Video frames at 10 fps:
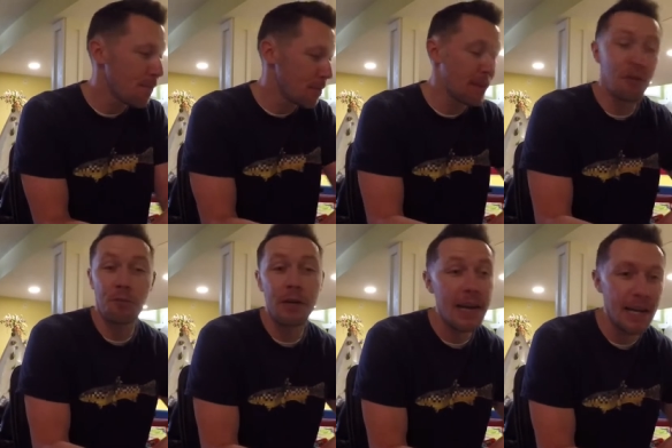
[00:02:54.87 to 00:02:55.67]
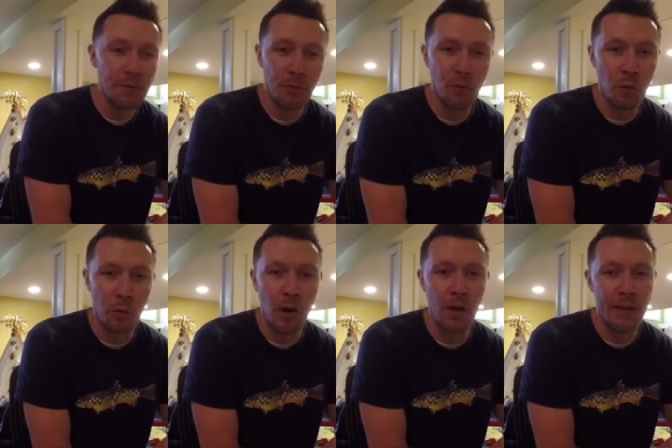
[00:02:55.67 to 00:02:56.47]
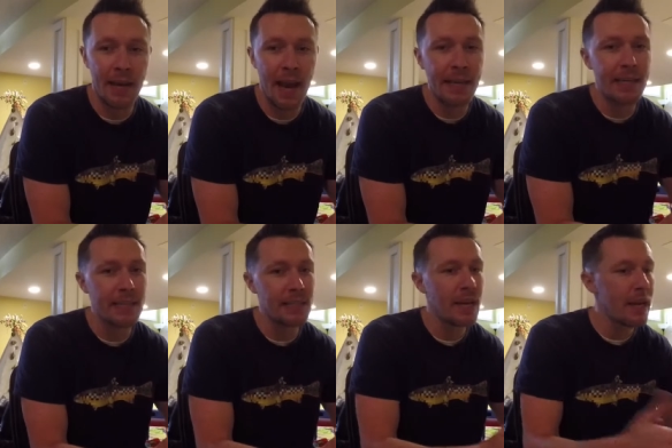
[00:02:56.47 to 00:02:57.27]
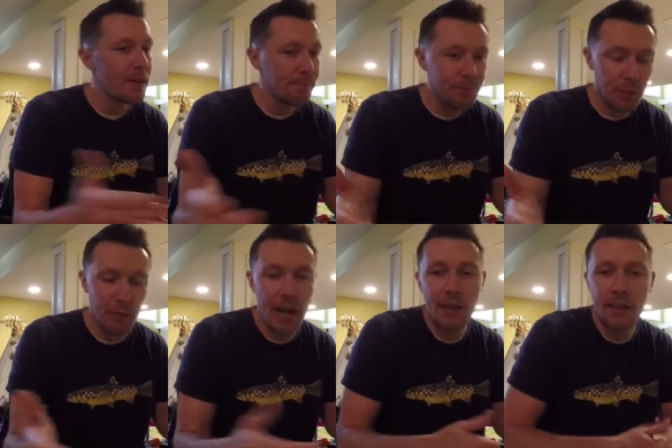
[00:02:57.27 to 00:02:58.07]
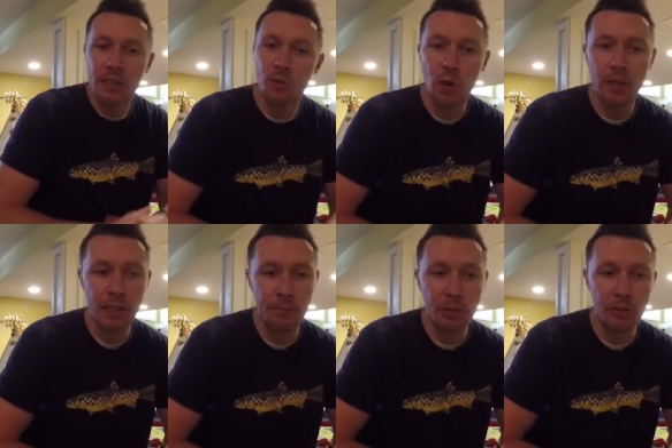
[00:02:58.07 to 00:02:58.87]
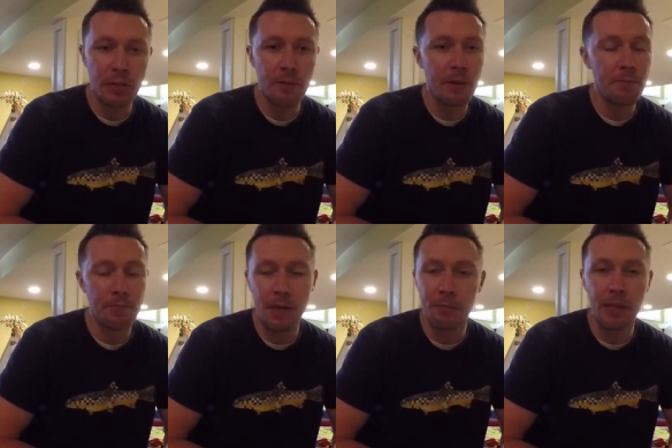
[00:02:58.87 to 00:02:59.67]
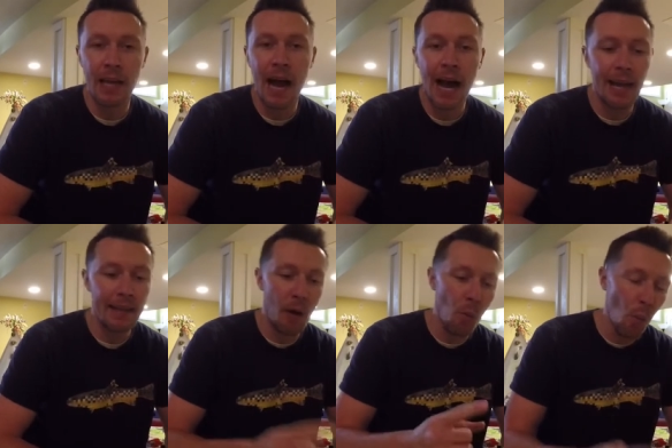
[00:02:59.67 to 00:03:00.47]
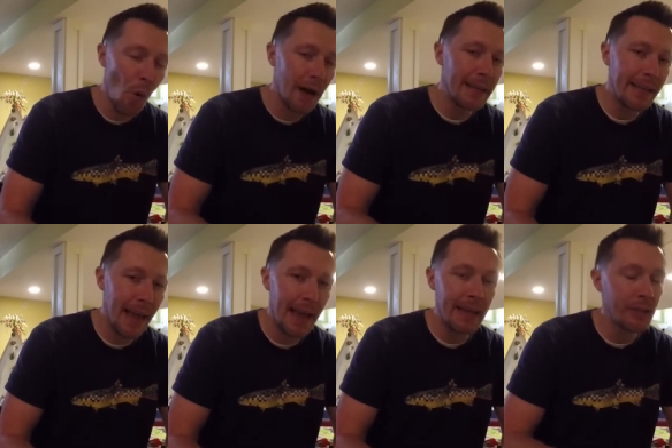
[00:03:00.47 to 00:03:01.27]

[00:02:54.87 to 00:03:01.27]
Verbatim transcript: but the three days before were all in the 90s the reality is the water temperature is going to be up really high and that one day